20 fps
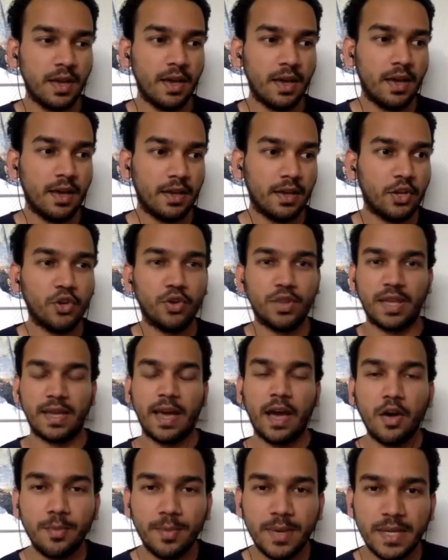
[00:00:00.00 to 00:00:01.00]
you know, the
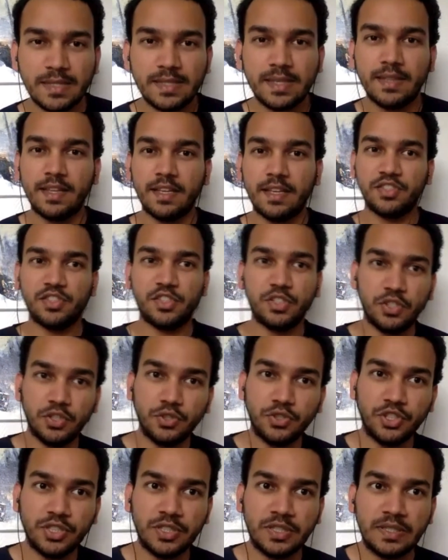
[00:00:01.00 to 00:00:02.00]
governments and the
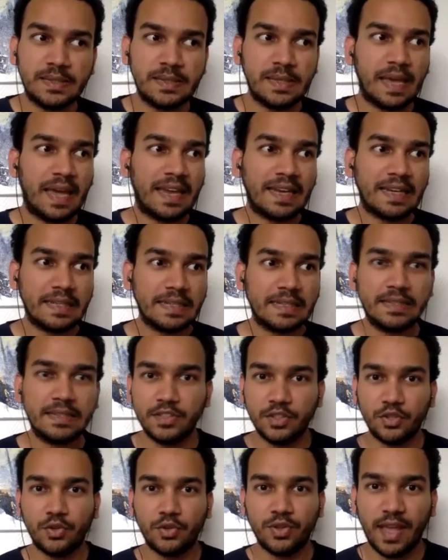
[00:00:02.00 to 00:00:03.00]
institutions, and,
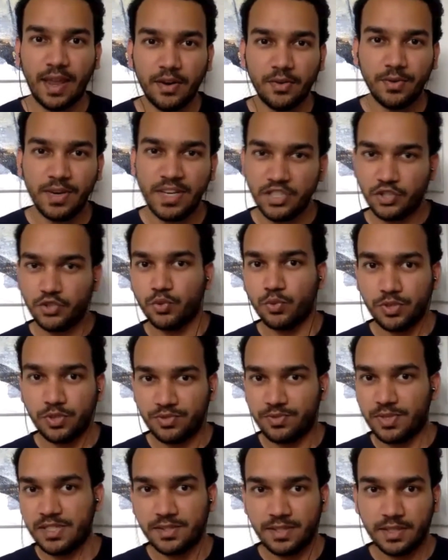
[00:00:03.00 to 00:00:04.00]
you know, their reach was
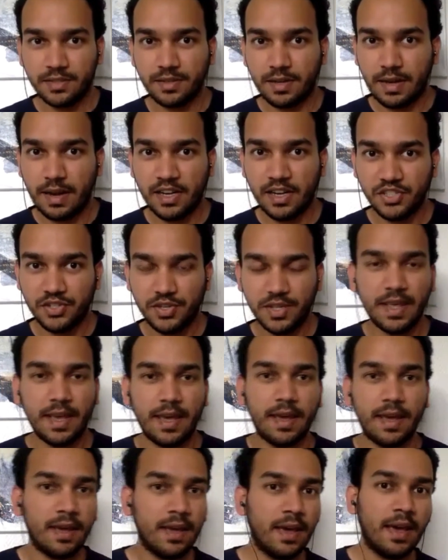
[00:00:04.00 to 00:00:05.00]
restricted largely
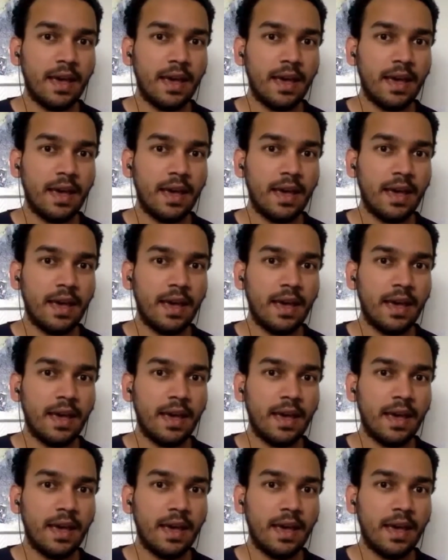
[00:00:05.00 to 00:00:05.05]
there.